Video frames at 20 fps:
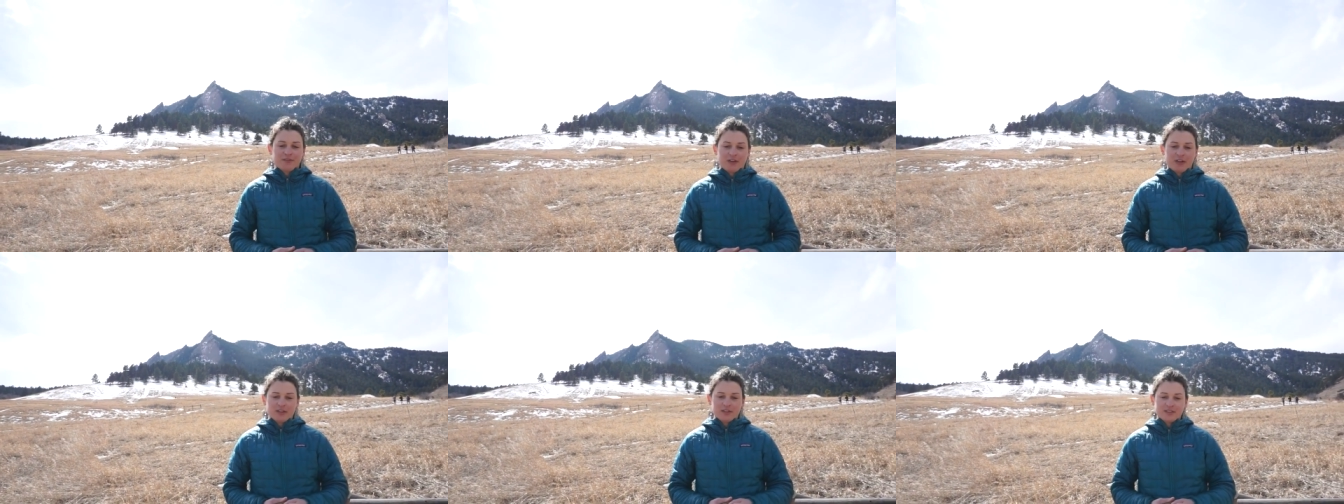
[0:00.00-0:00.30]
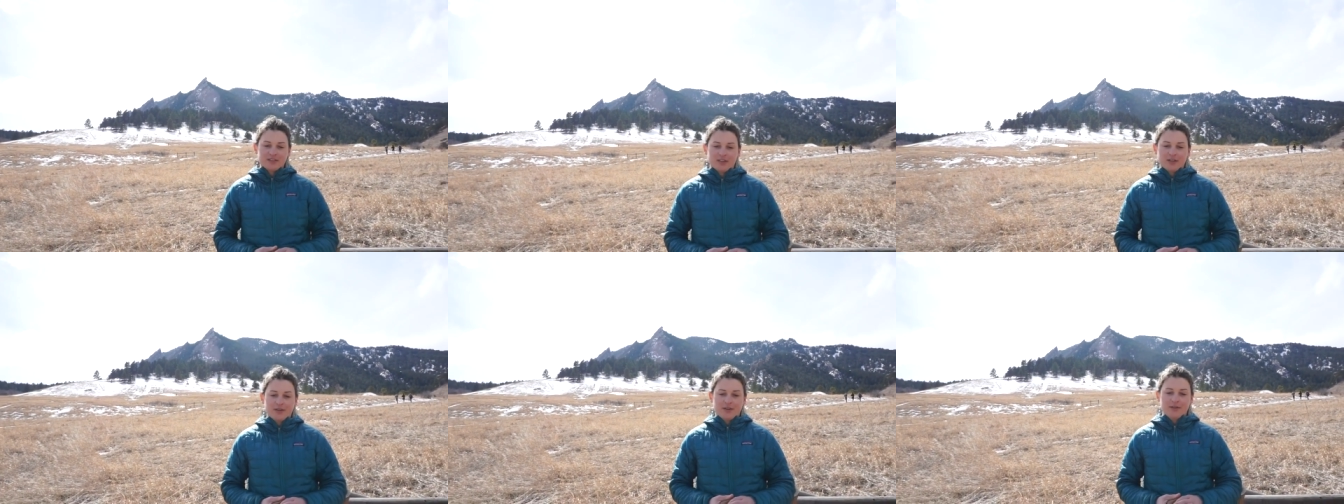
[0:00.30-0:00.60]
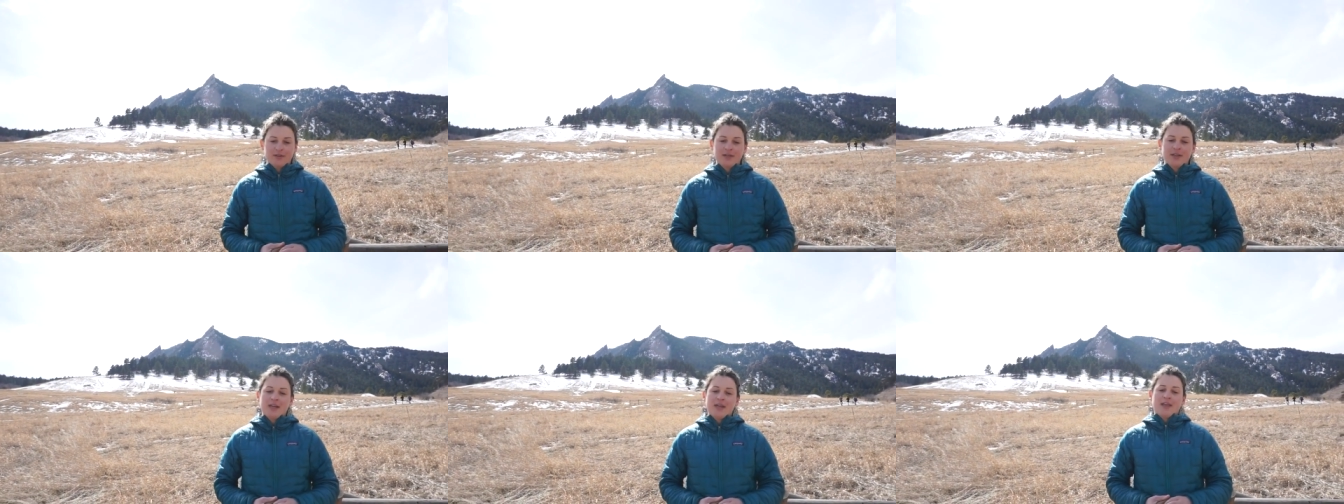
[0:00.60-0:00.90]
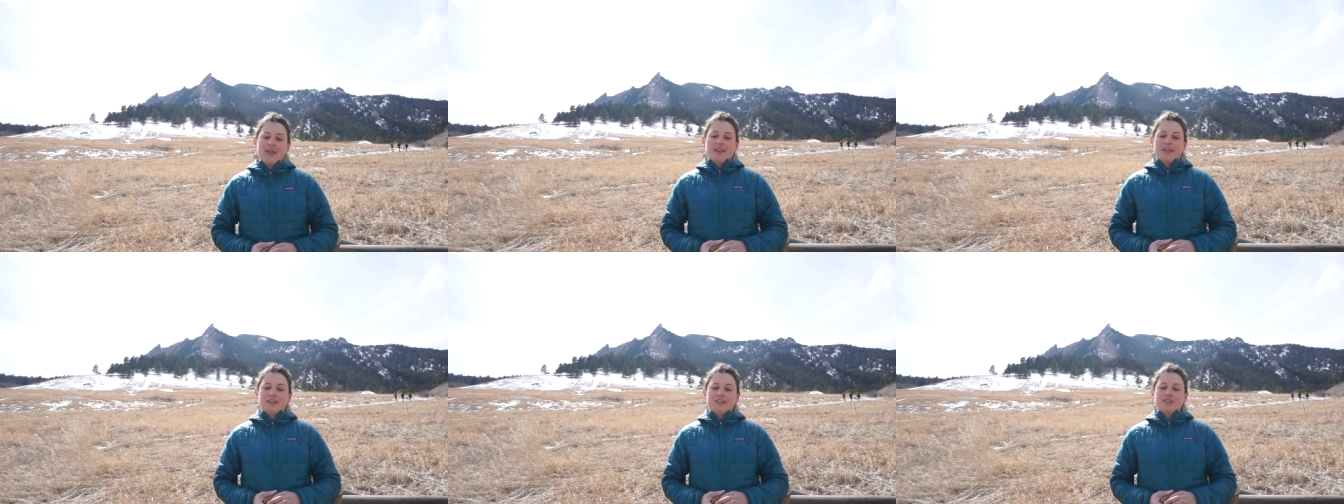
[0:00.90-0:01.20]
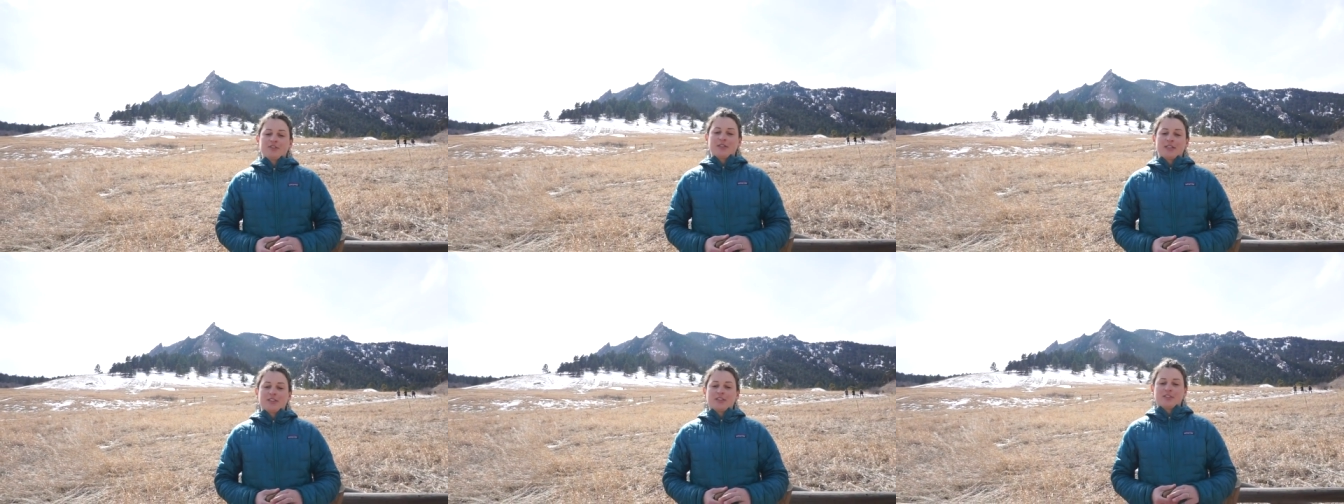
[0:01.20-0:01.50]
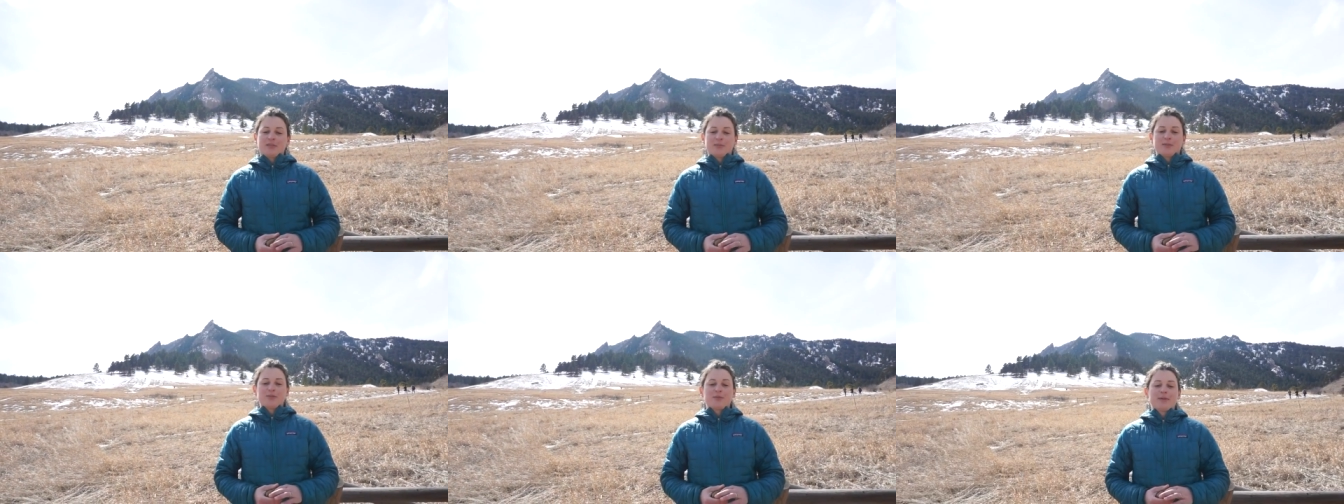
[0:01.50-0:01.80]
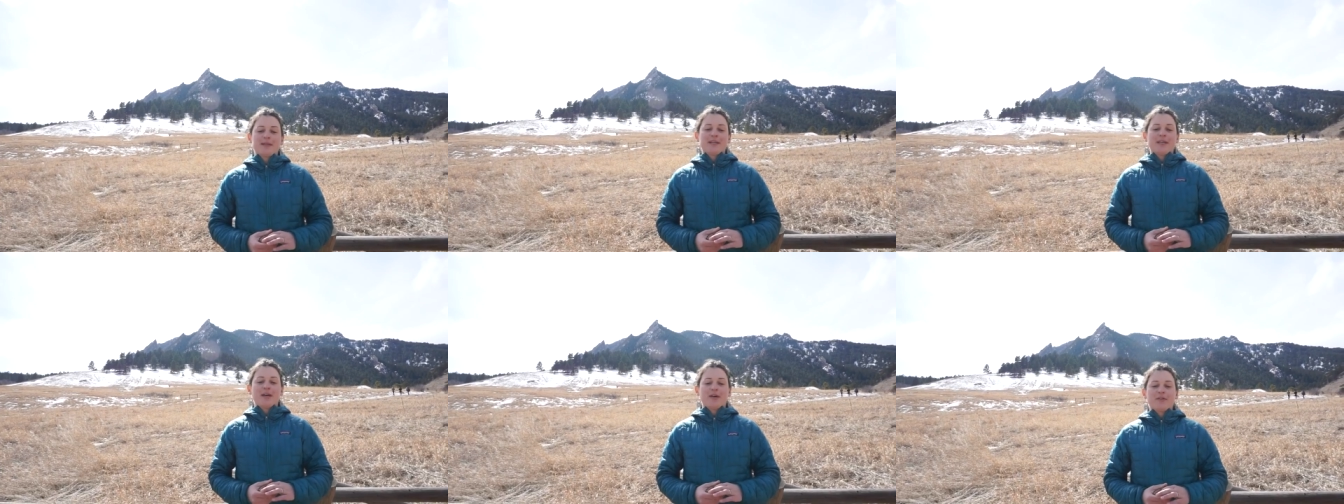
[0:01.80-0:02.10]
fault zone that stretches
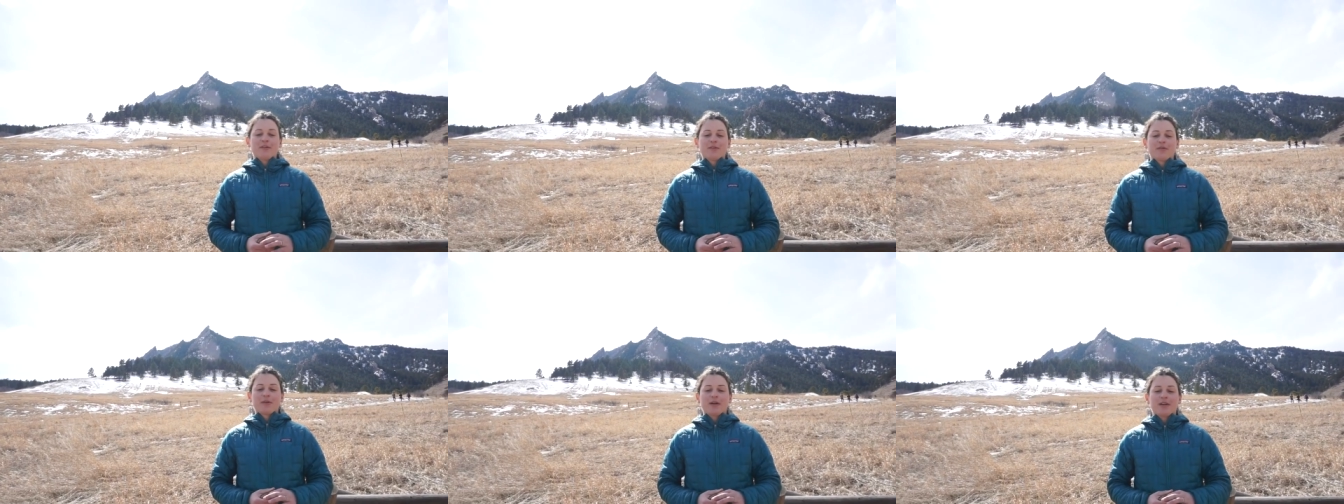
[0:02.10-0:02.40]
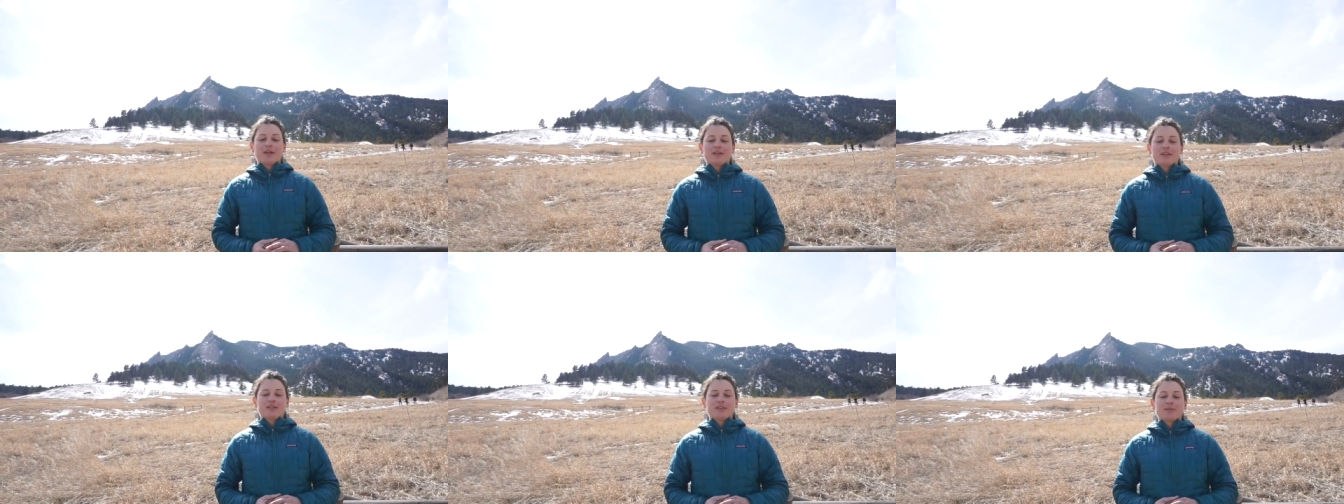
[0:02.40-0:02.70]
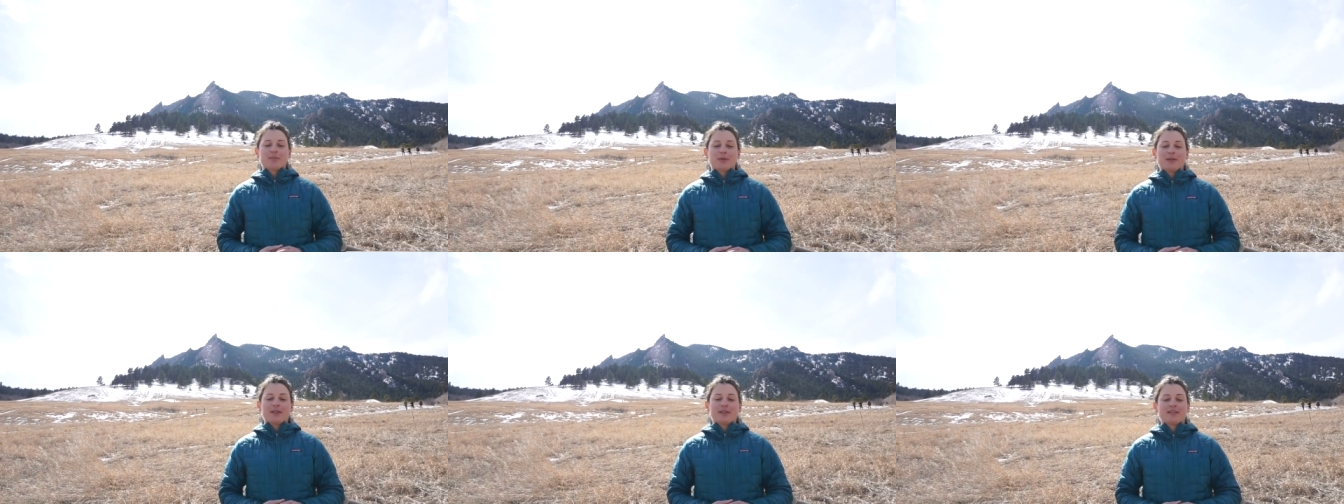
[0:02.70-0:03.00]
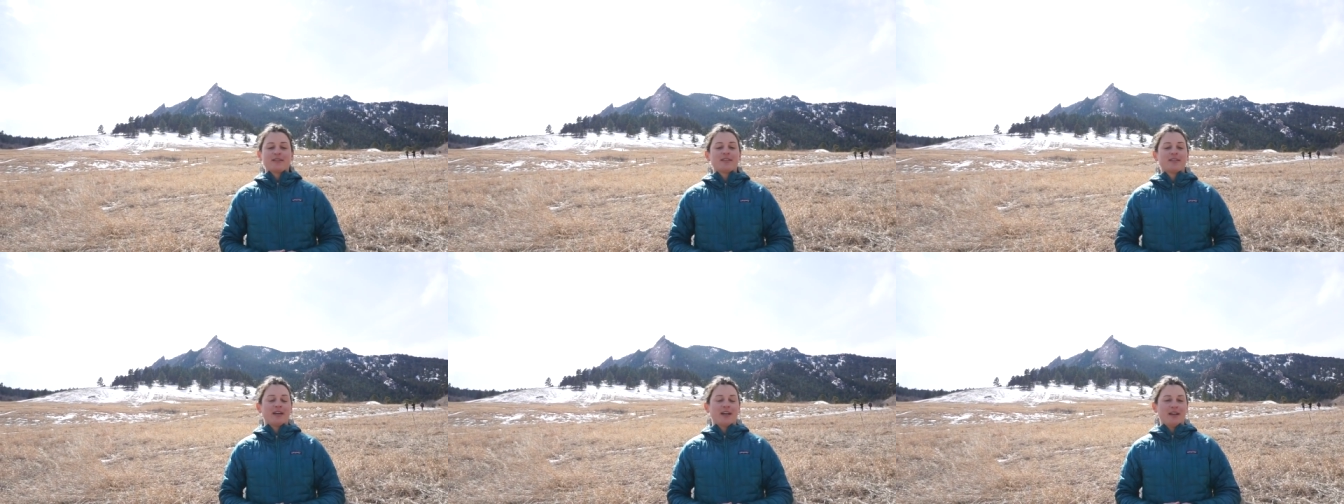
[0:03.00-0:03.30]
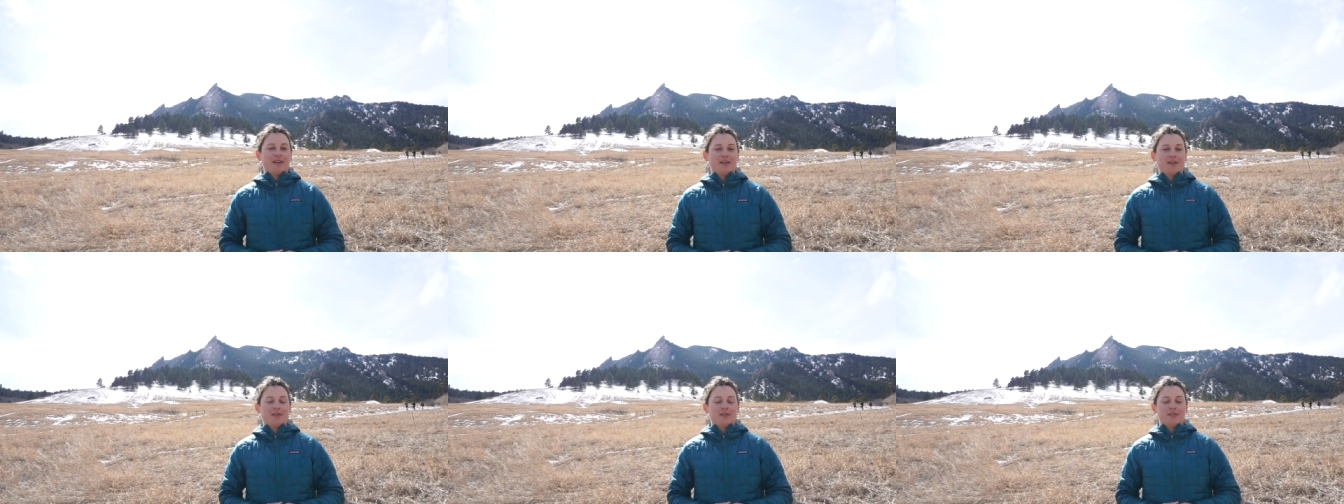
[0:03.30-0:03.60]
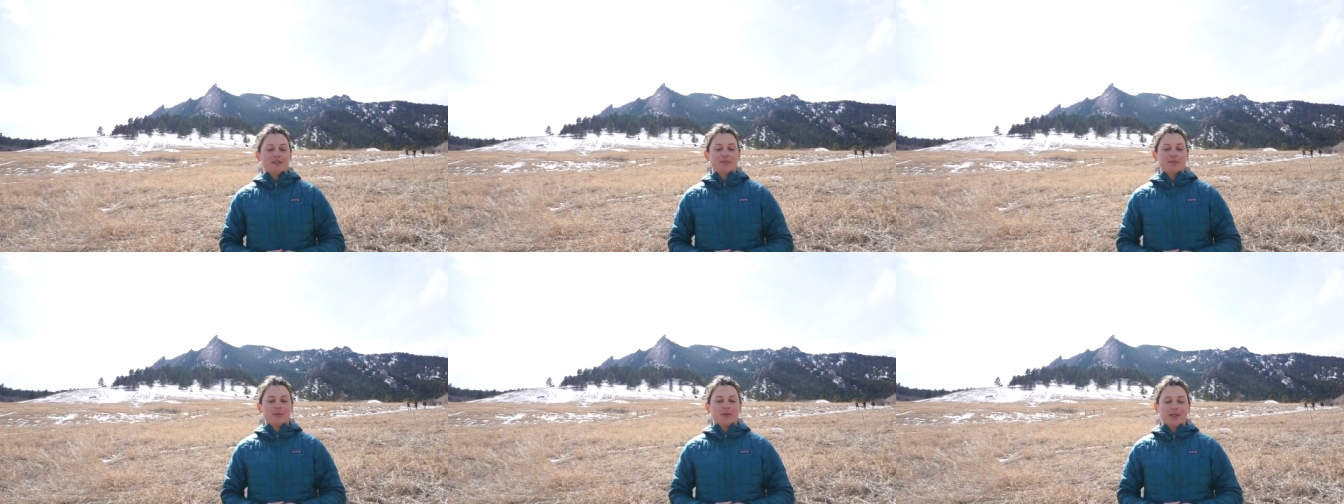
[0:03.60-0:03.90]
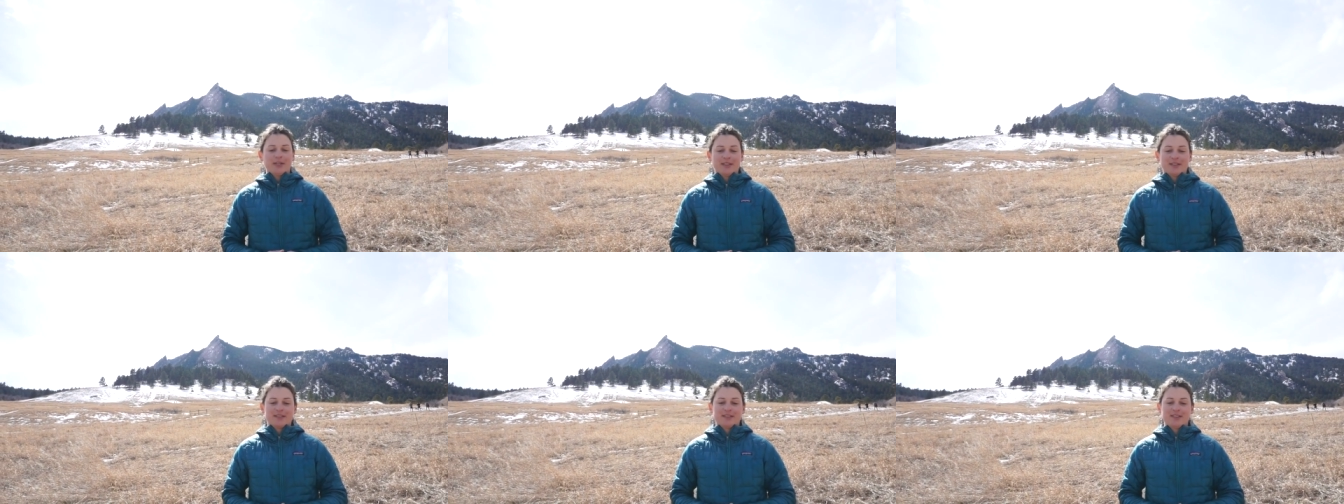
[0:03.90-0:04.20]
between El Dorado Springs and Idaho
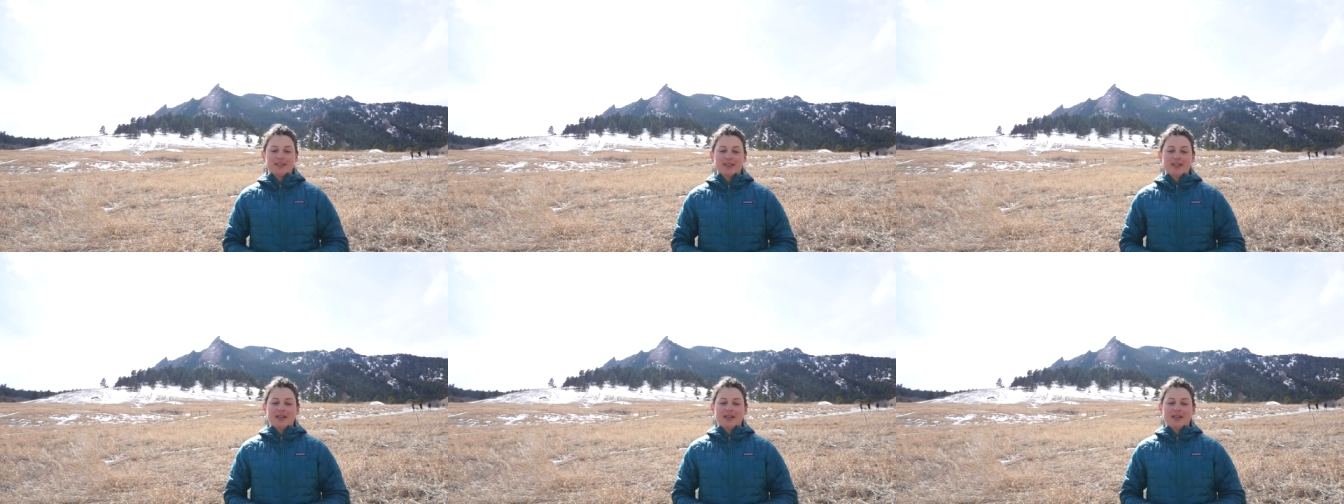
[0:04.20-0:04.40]
Springs.